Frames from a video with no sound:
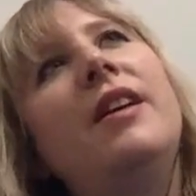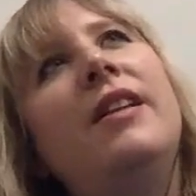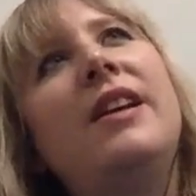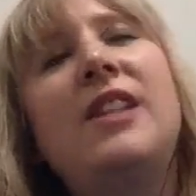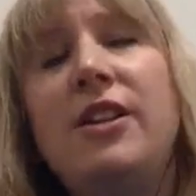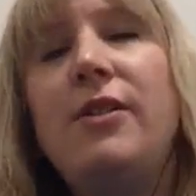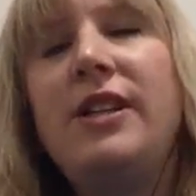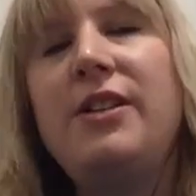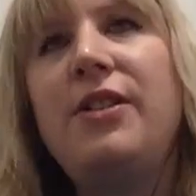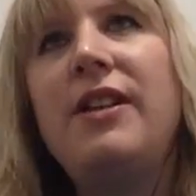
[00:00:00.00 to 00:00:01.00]
That's it. No, I
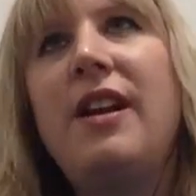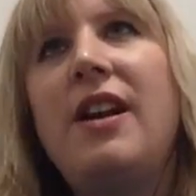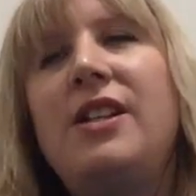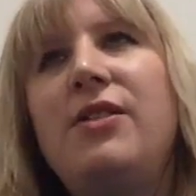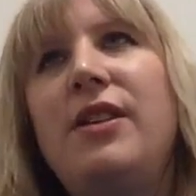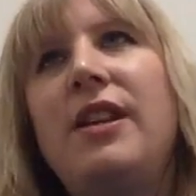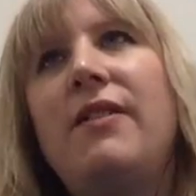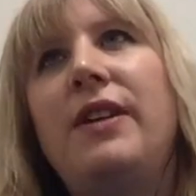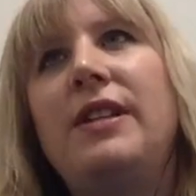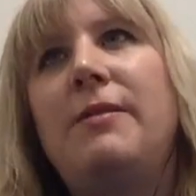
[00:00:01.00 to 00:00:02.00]
do think
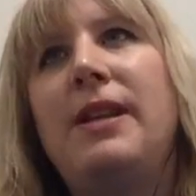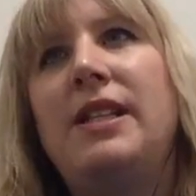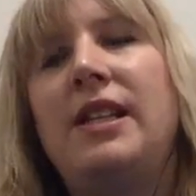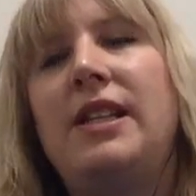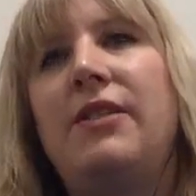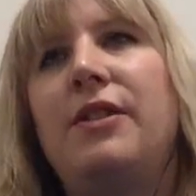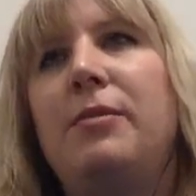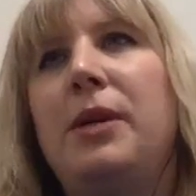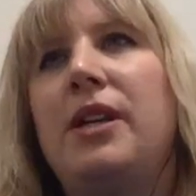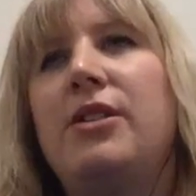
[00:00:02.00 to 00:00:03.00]
they're fundamentally
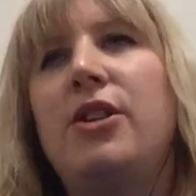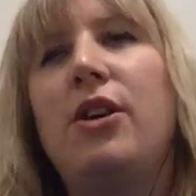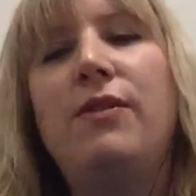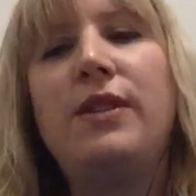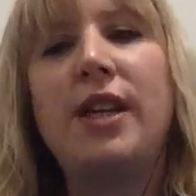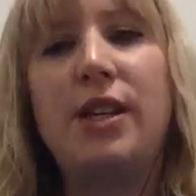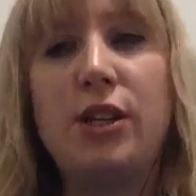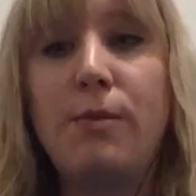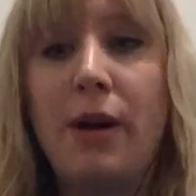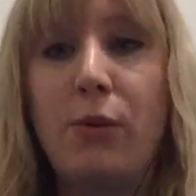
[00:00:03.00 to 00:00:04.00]
different, because the
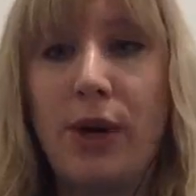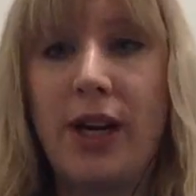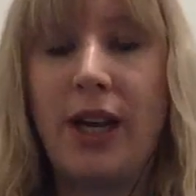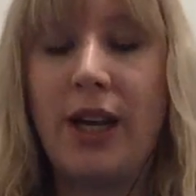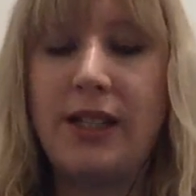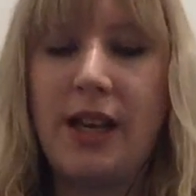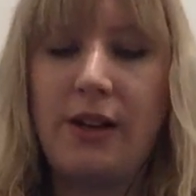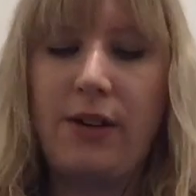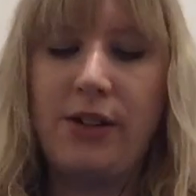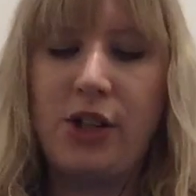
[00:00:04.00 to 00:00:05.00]
conversation about working in
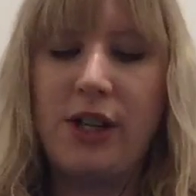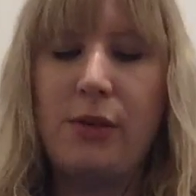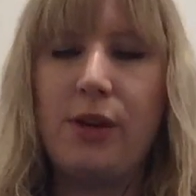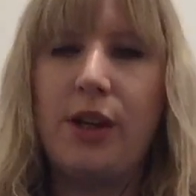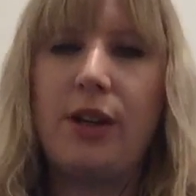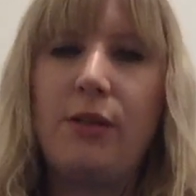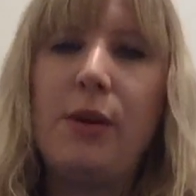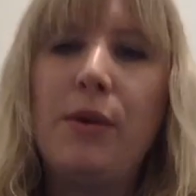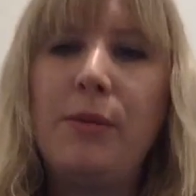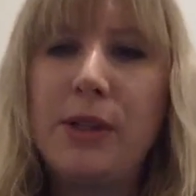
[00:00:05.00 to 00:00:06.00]
technology,
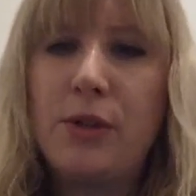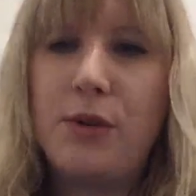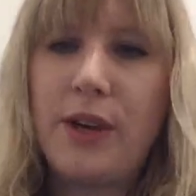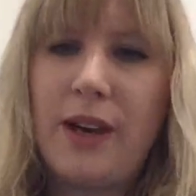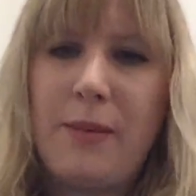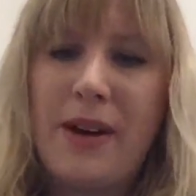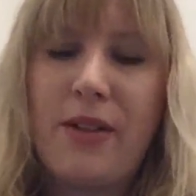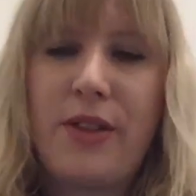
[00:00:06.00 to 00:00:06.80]
we want to be talking about